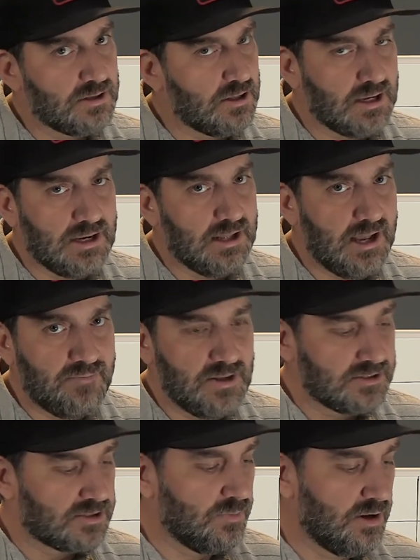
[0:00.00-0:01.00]
You can't have
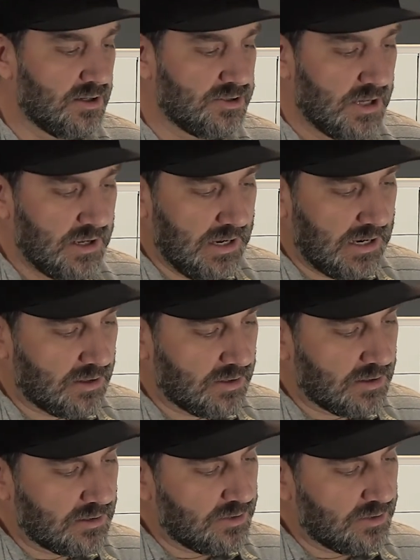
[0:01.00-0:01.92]
that smudge. And